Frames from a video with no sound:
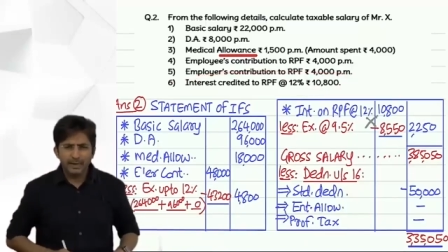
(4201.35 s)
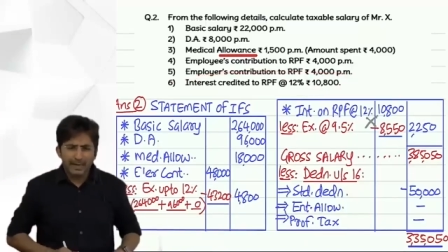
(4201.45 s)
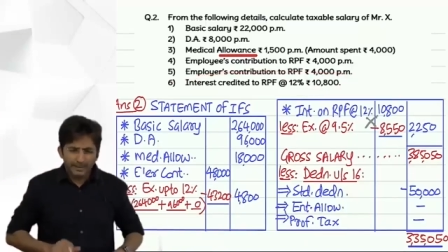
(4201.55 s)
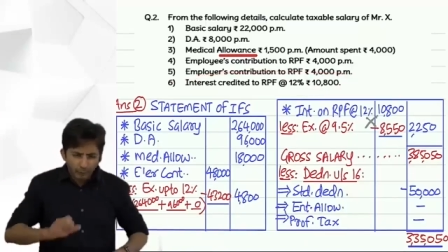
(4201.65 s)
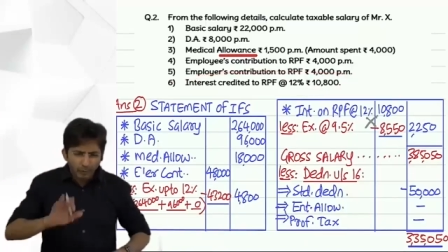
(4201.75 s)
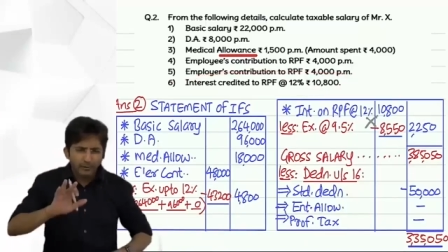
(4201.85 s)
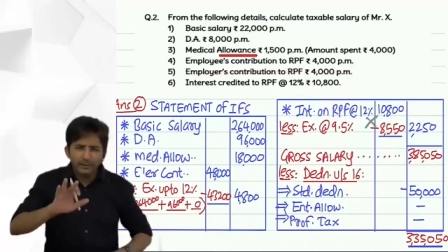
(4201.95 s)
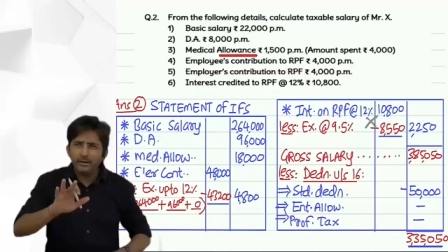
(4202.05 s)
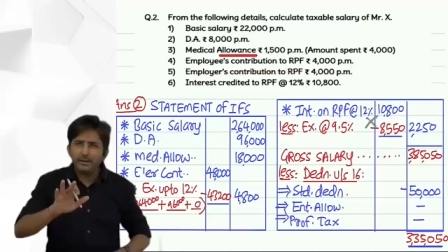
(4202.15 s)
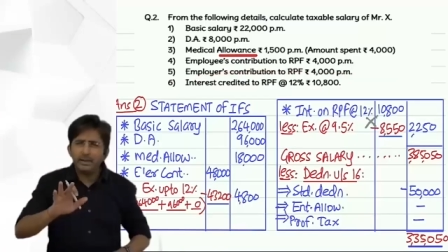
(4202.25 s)
And
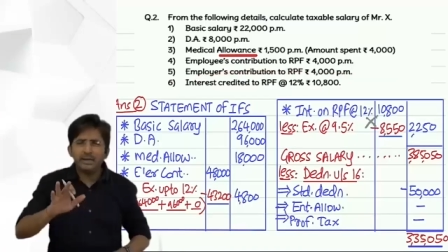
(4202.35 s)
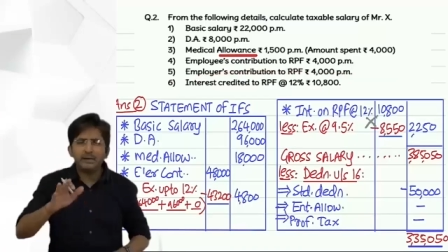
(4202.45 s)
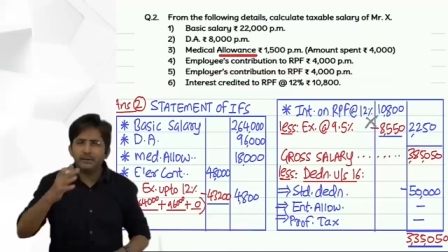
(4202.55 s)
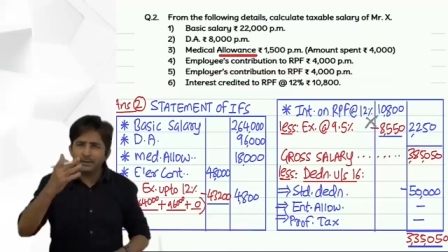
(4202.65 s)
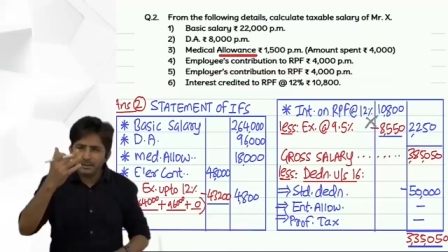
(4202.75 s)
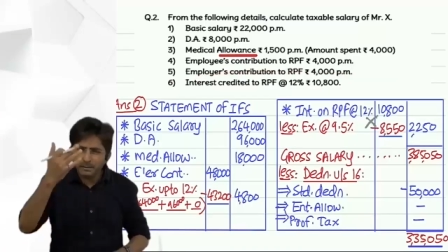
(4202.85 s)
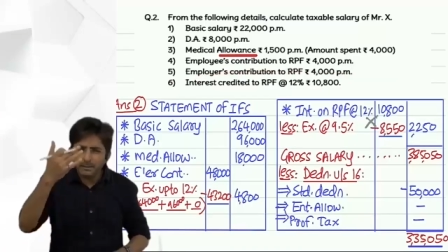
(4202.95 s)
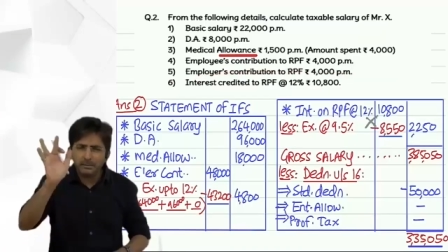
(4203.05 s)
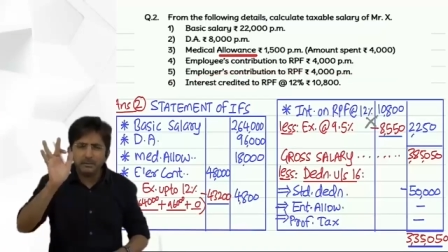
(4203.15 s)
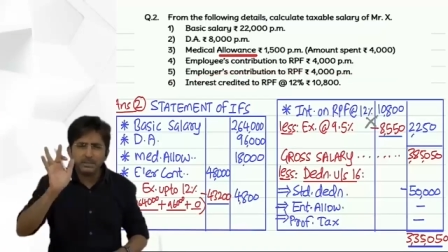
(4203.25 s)
in real life doesn't
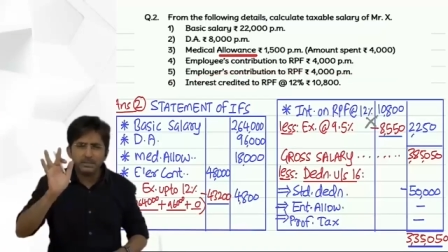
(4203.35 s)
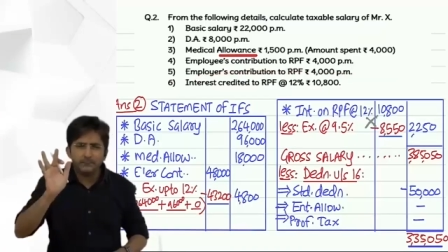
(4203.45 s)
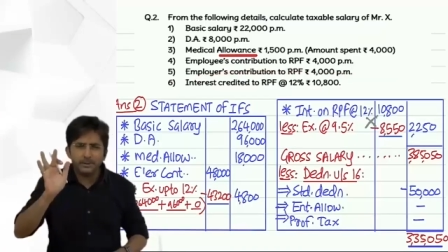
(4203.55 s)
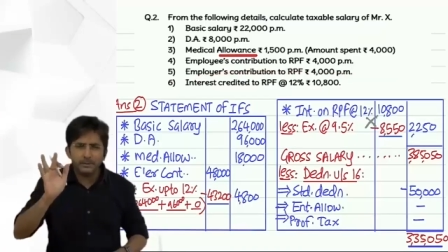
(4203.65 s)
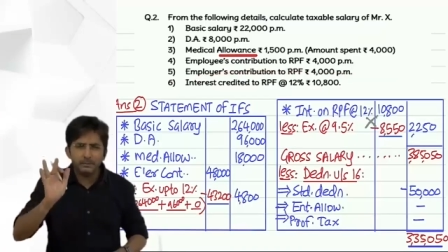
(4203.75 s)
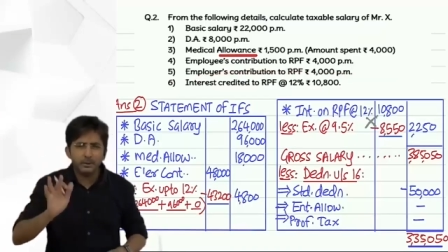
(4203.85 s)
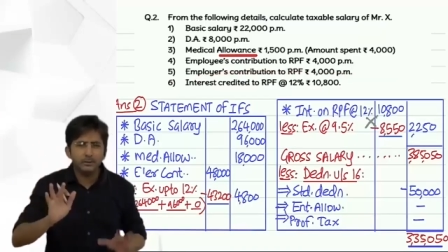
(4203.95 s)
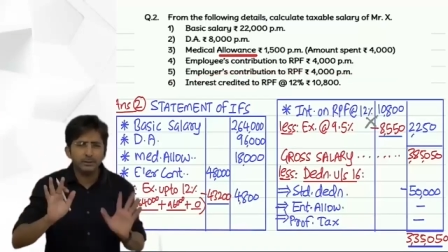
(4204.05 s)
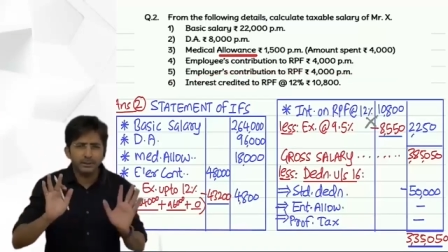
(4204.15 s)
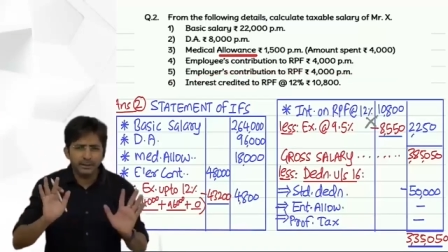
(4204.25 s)
make much difference,
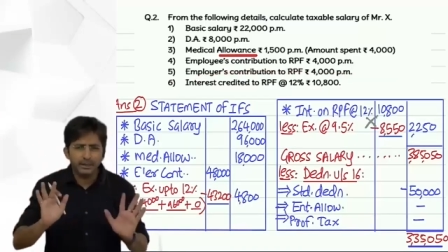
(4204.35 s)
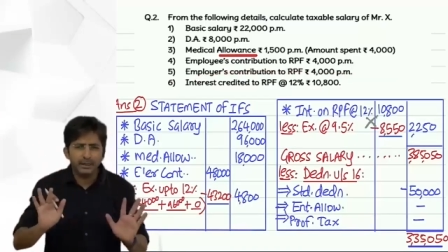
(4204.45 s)
because in real